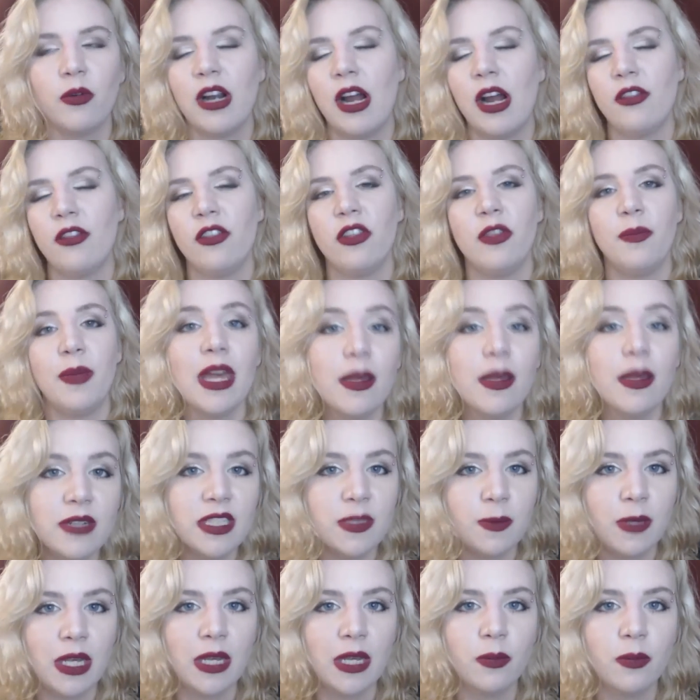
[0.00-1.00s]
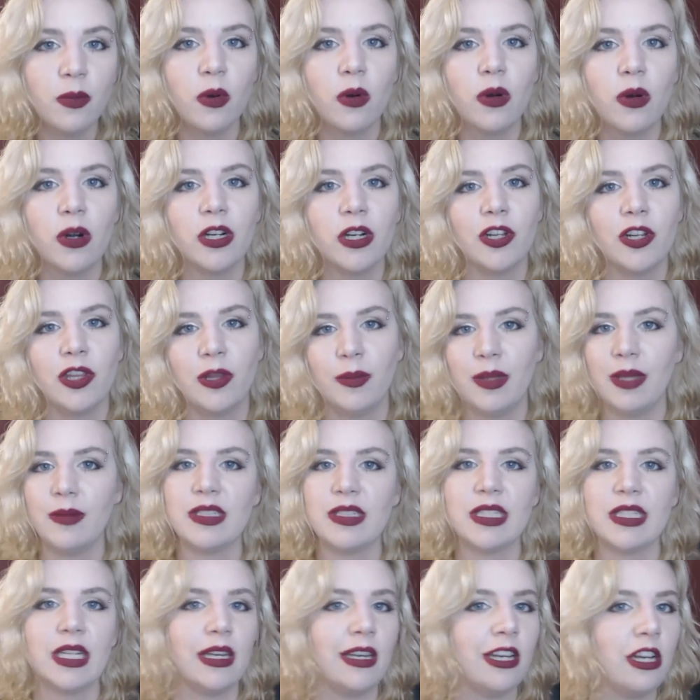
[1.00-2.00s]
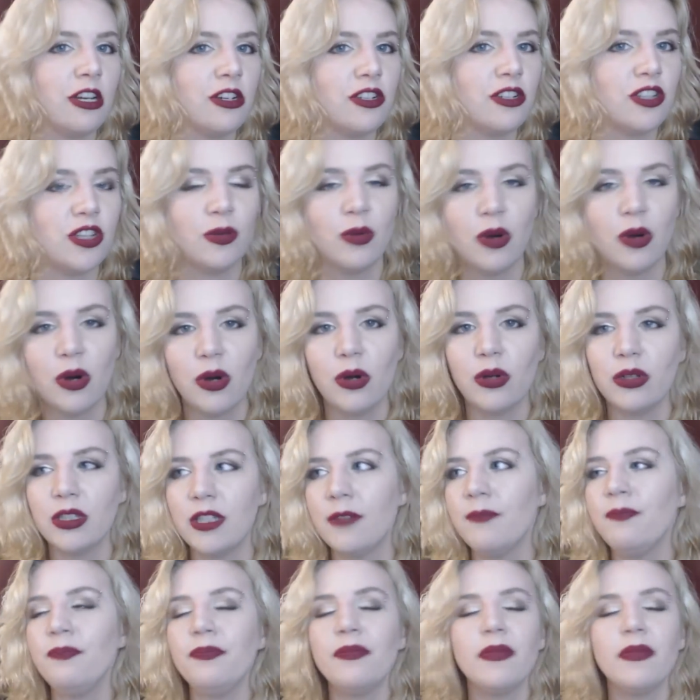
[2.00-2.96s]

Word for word: where either the baby's being born or the baby's like a year or two old